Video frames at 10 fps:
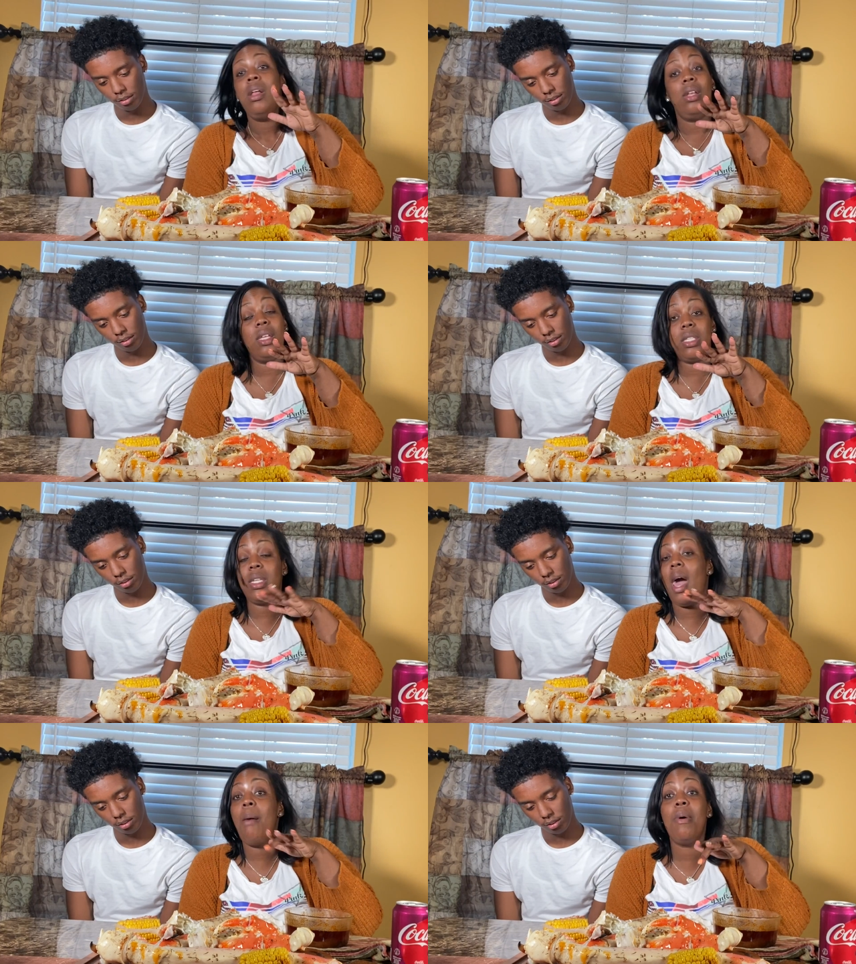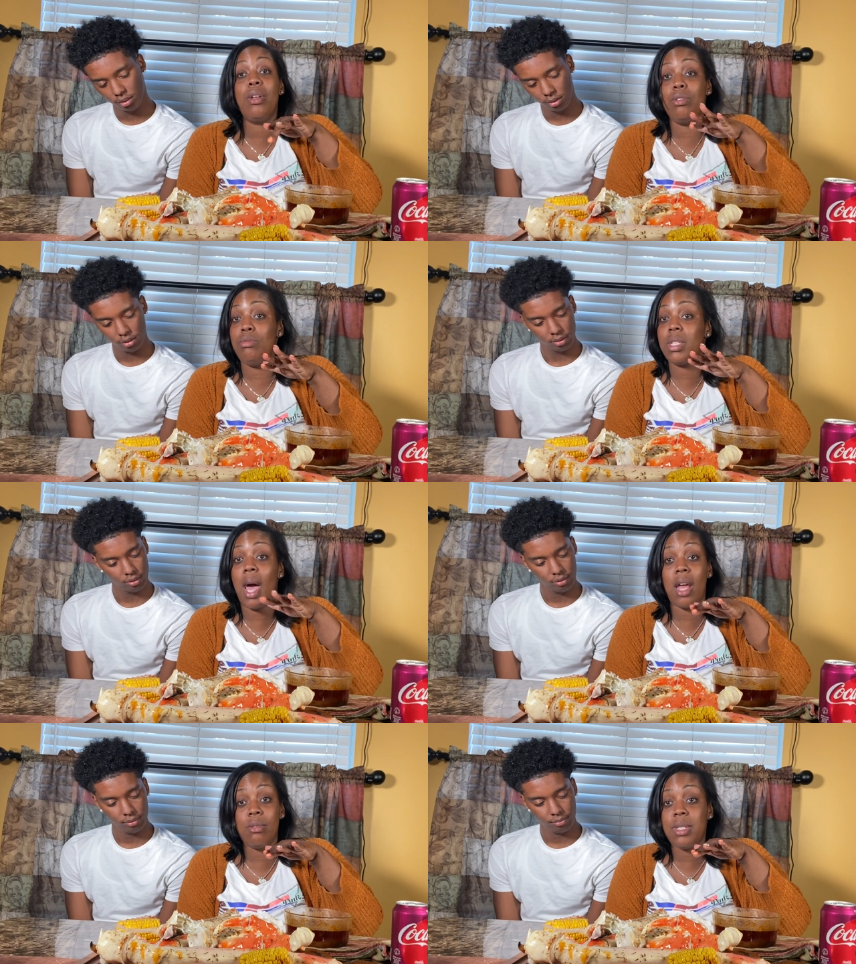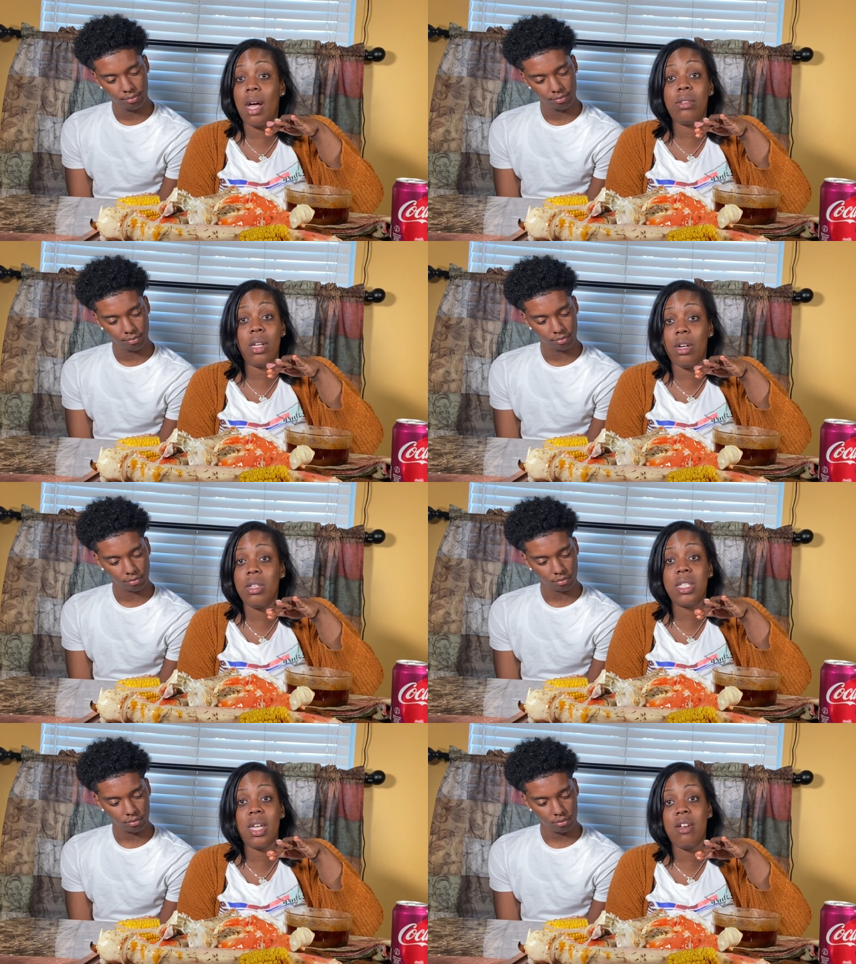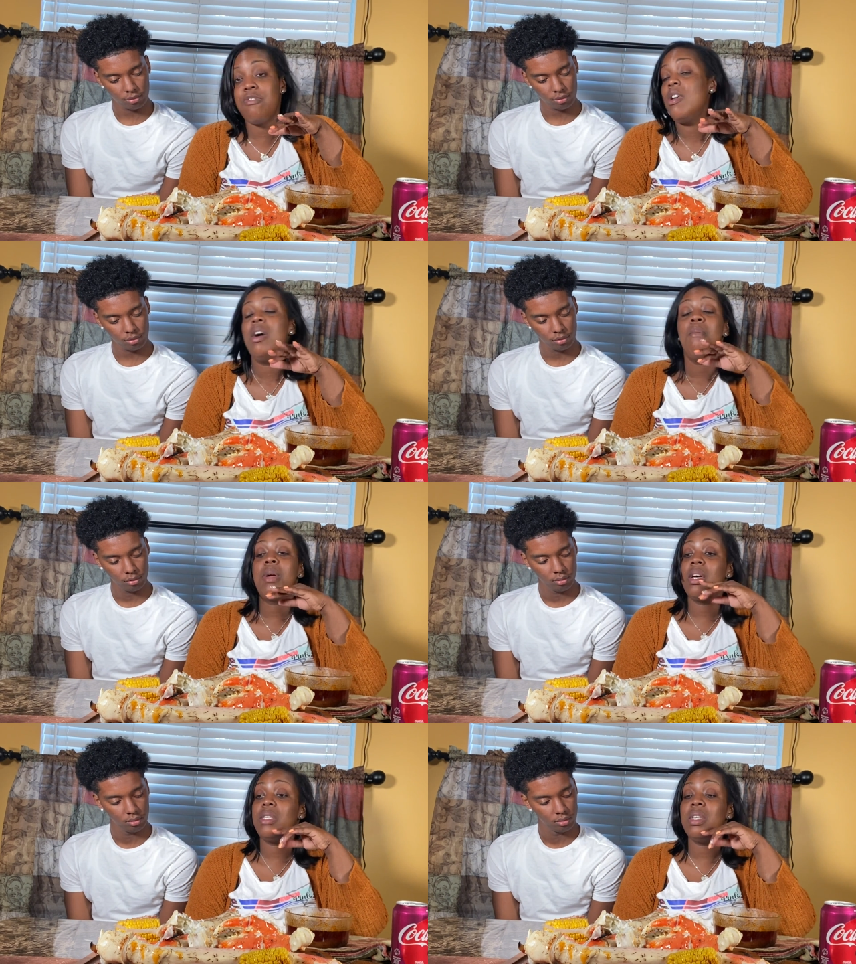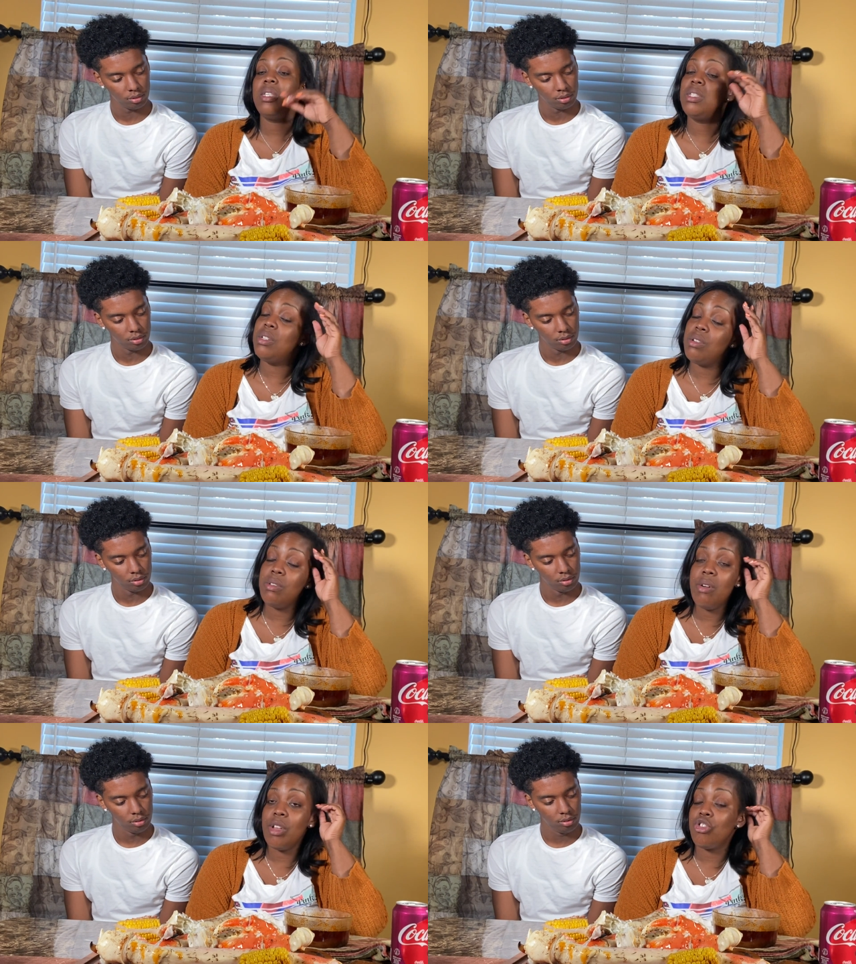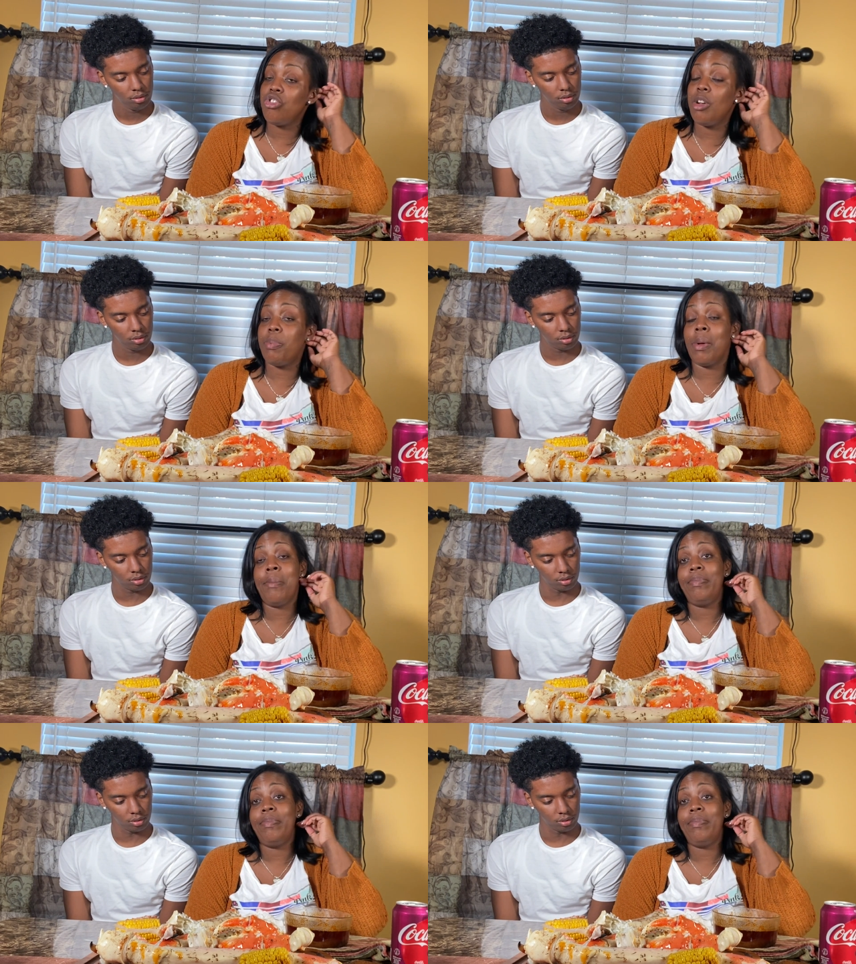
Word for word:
Speaker 1: Listen, y'all better use out there and stuff, because this dude is tripping.